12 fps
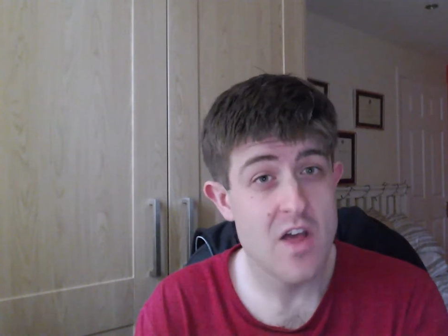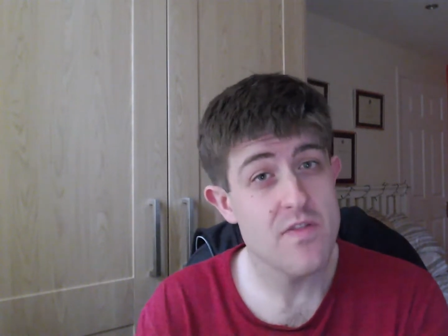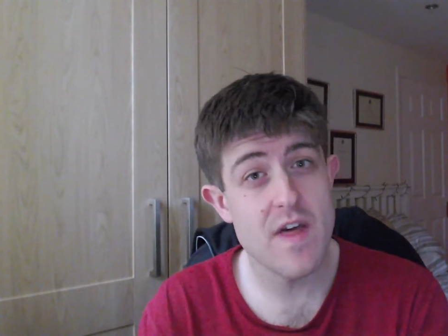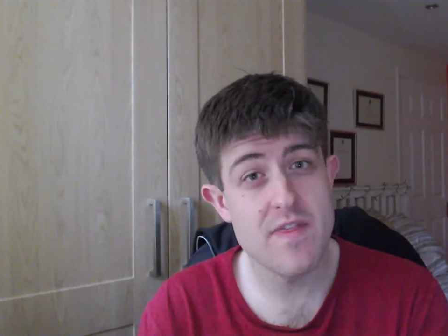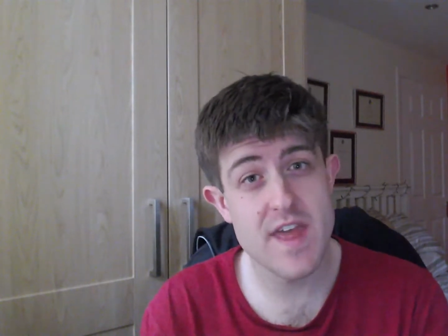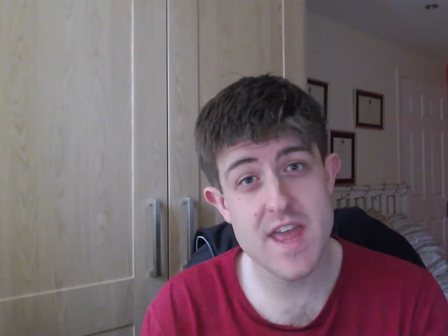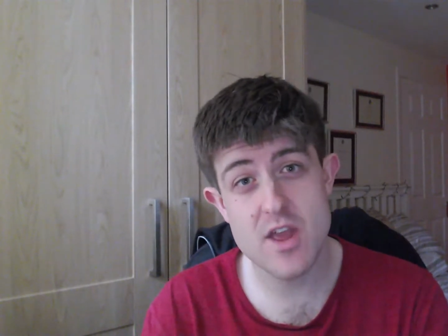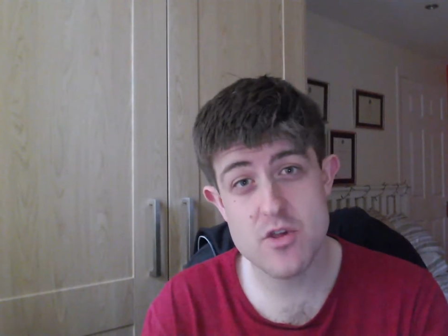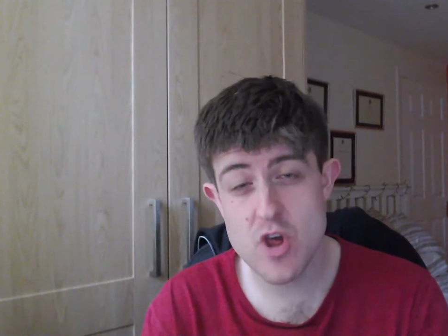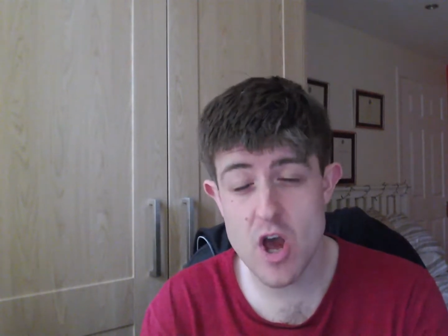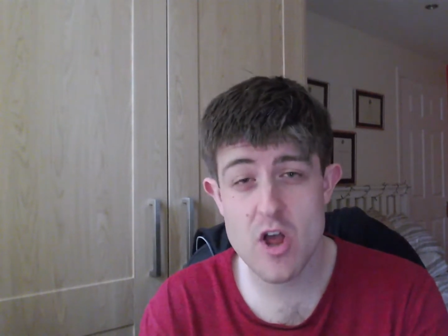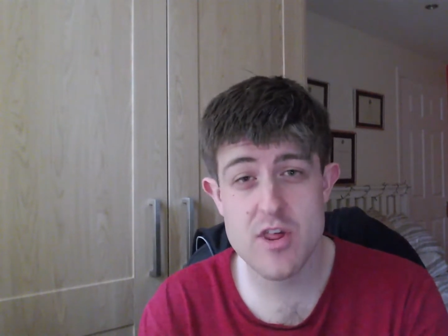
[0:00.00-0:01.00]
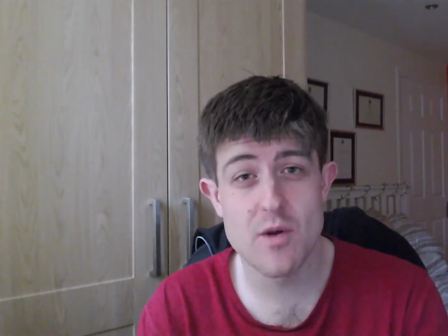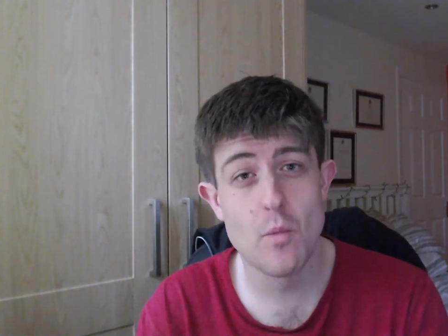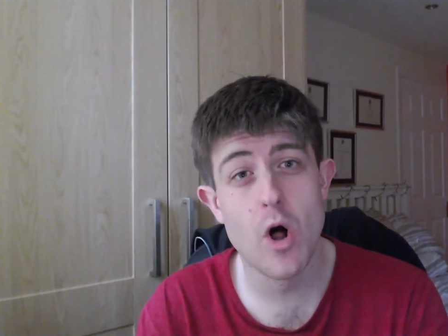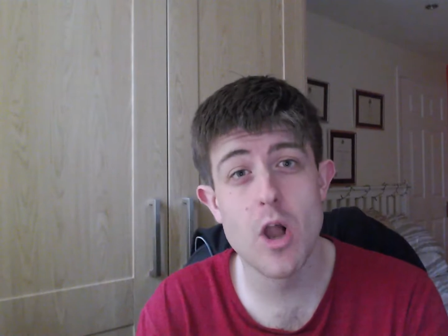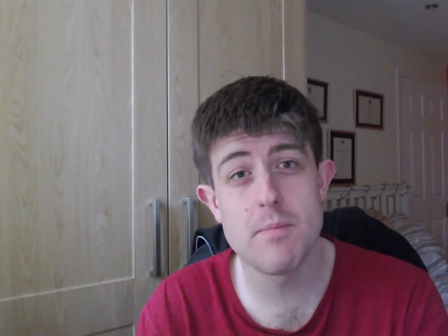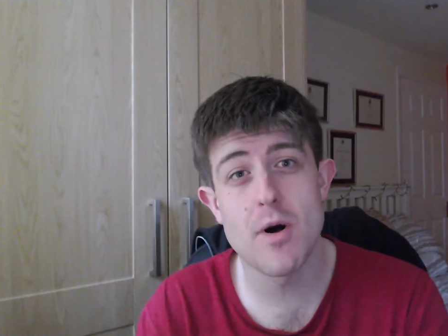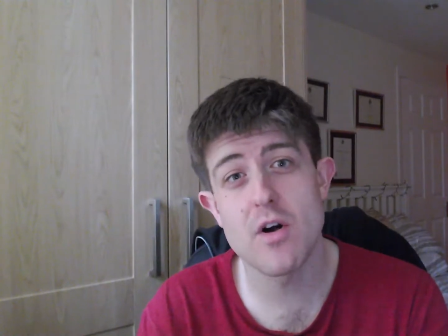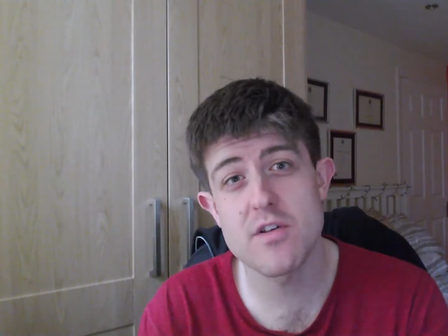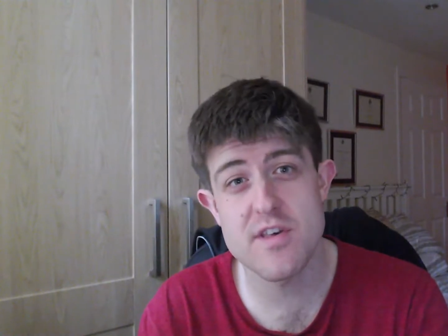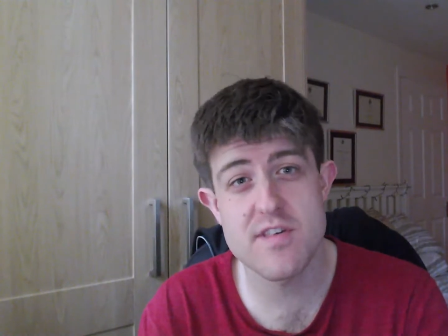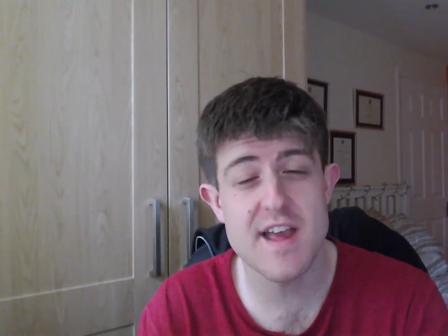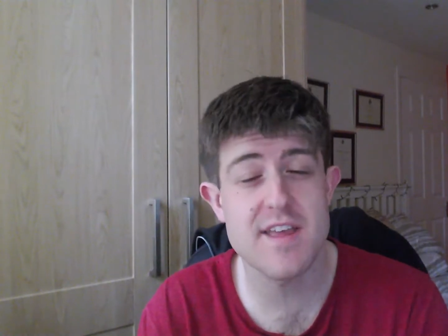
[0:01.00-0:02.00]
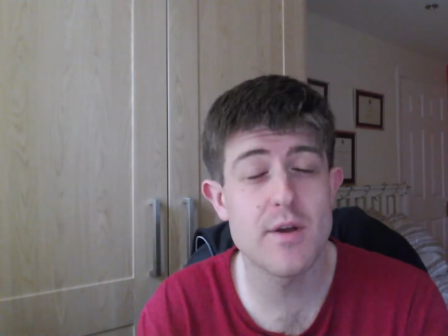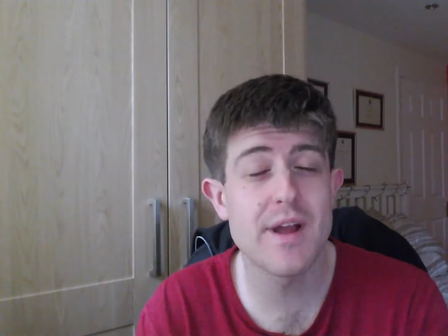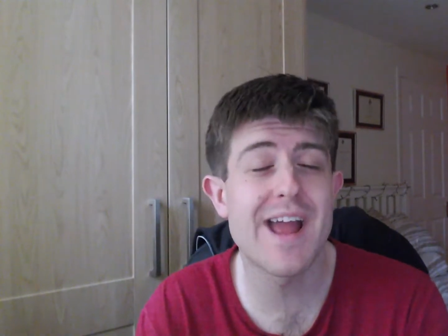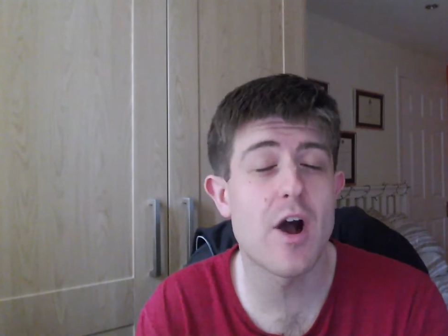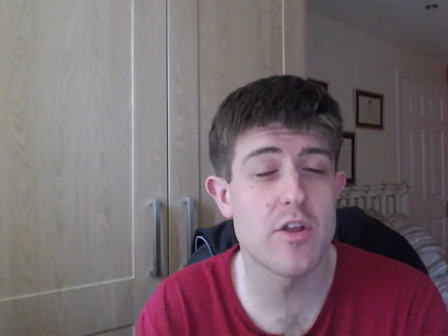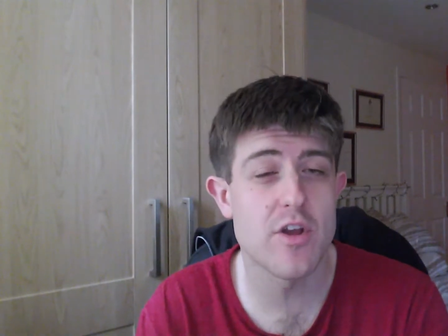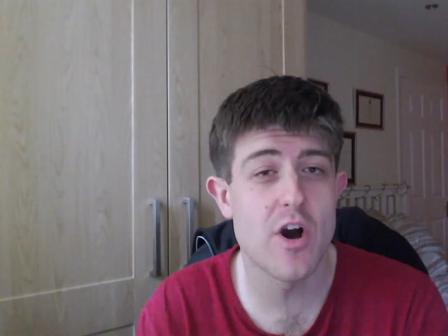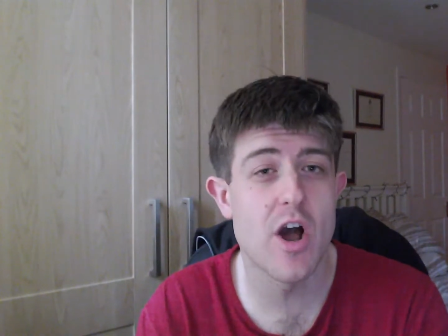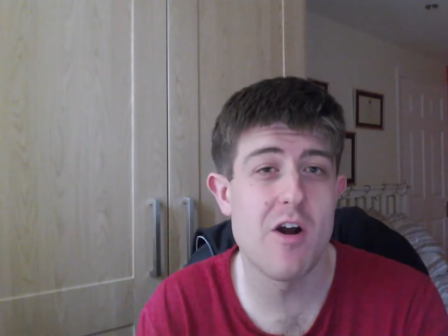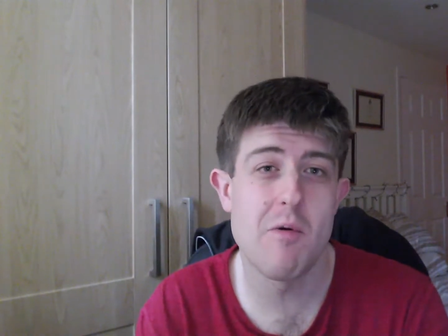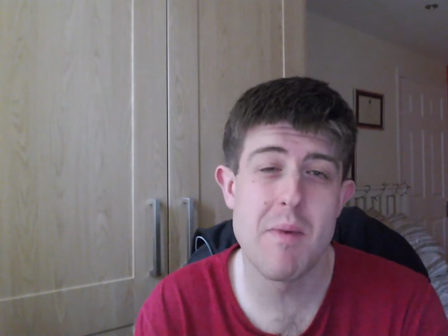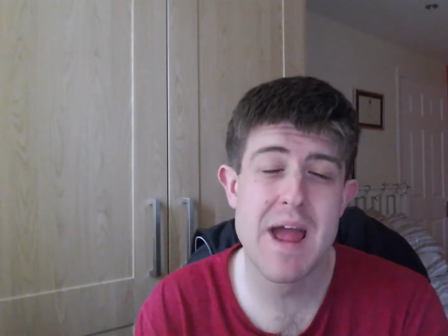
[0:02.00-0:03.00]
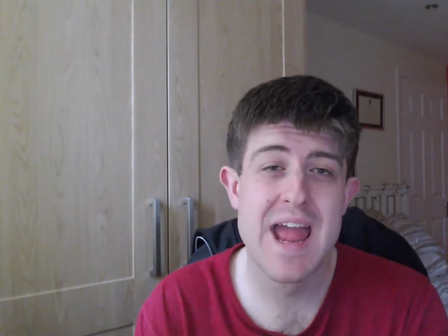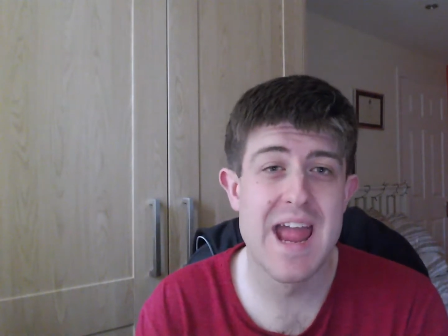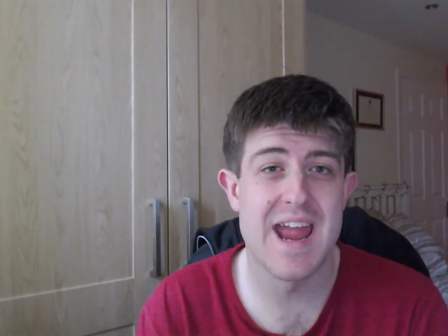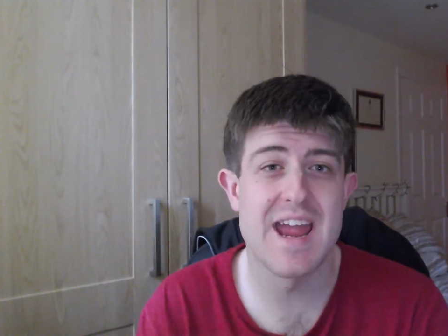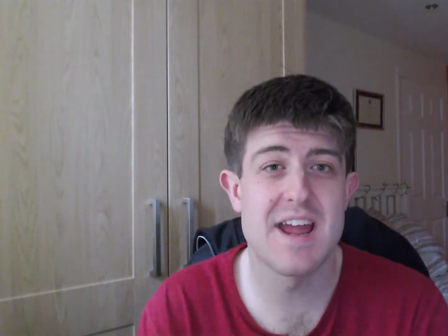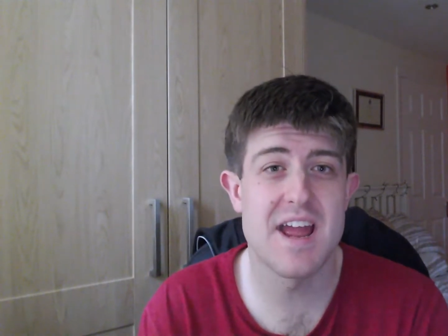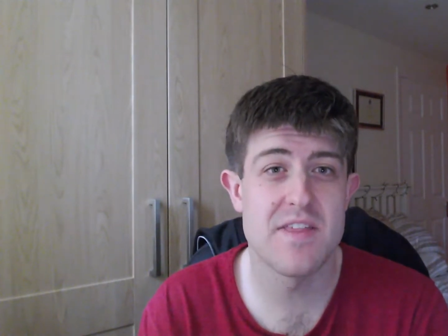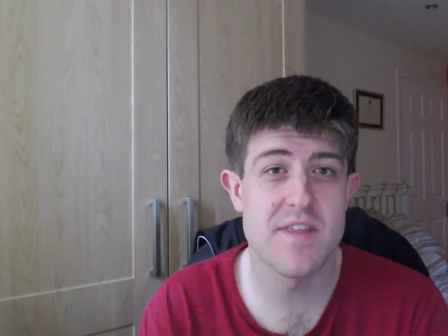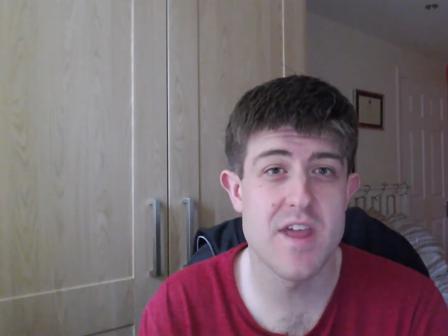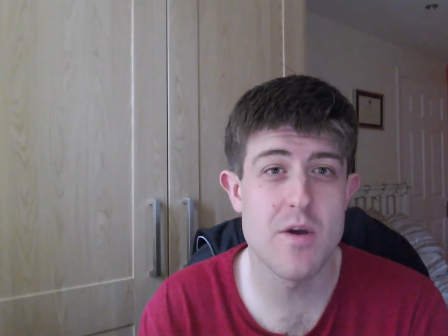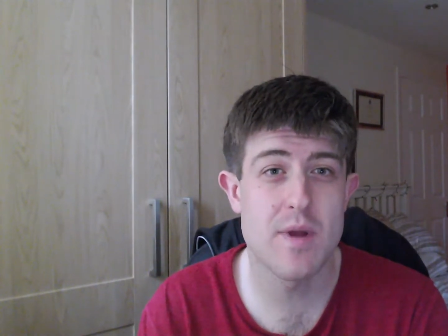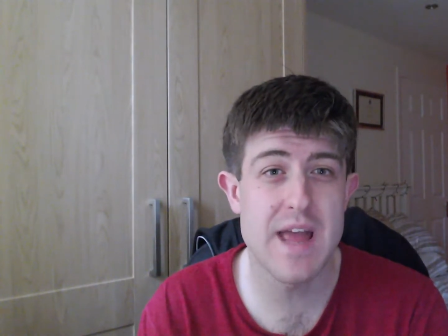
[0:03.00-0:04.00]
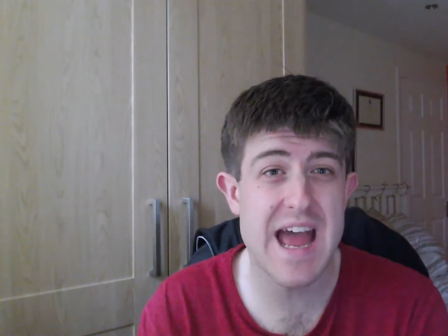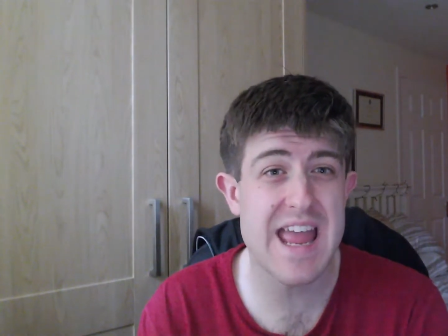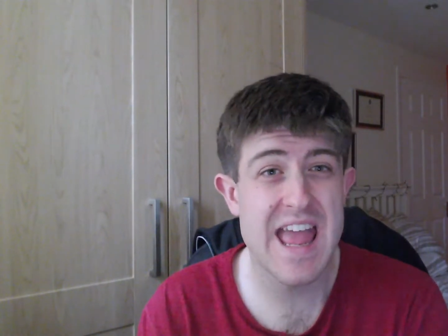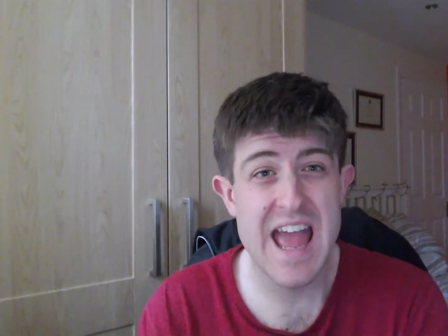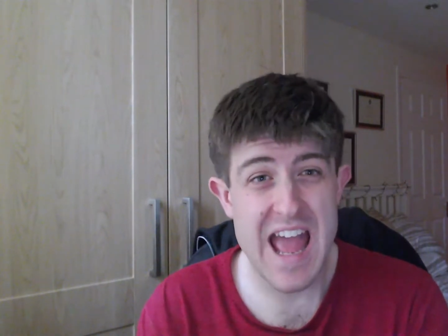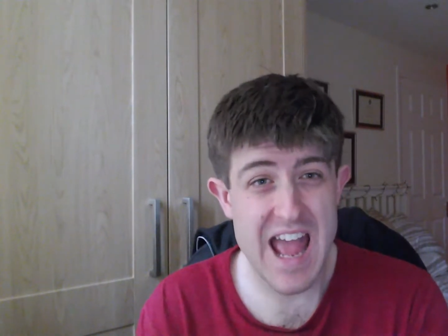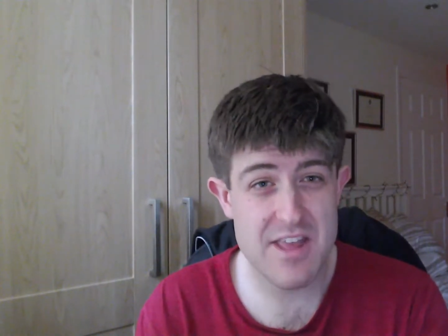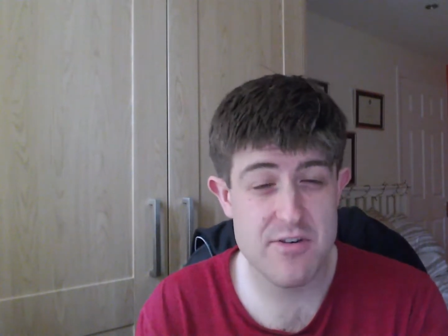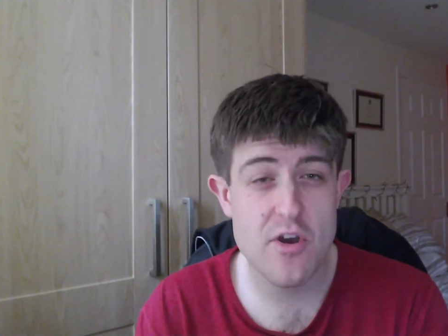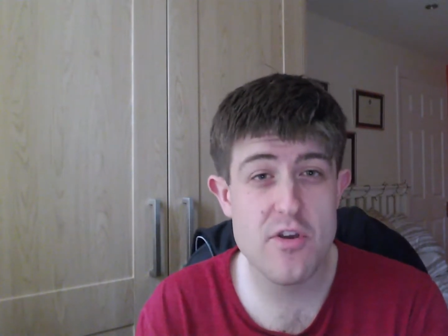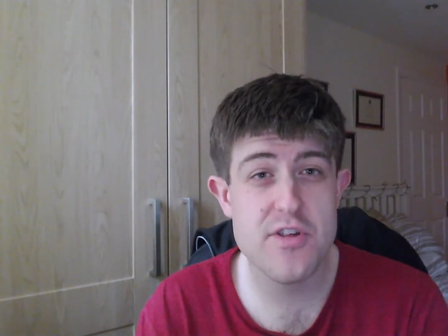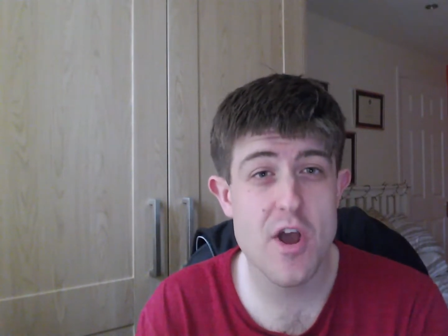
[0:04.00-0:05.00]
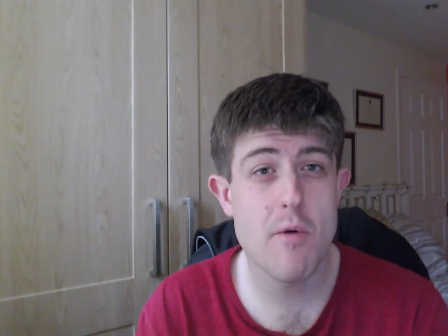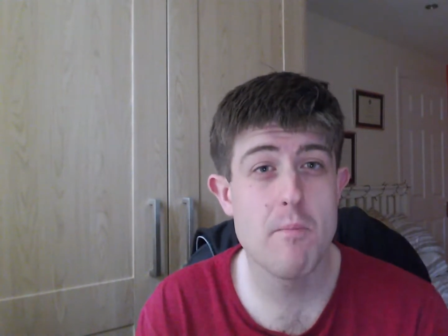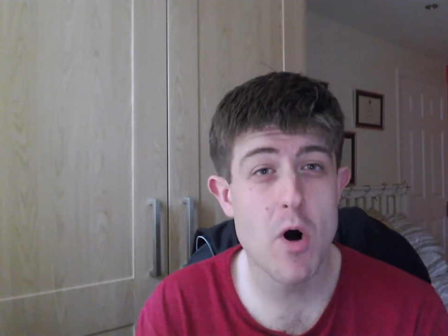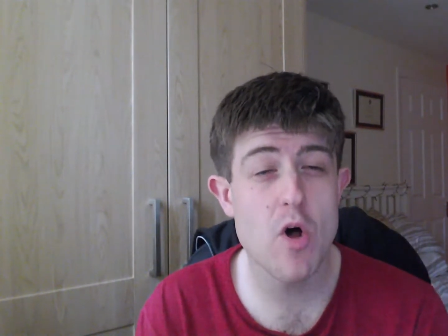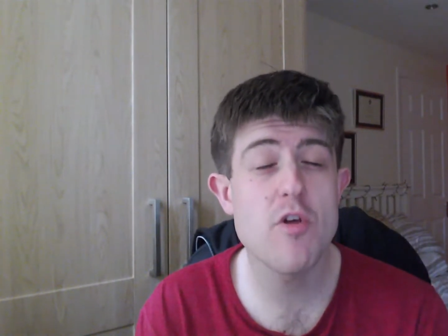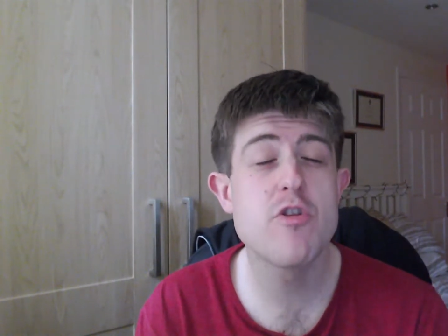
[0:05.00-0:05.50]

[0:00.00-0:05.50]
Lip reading: than the charging wall boxes that you can get on your home here in the UK. It's also more than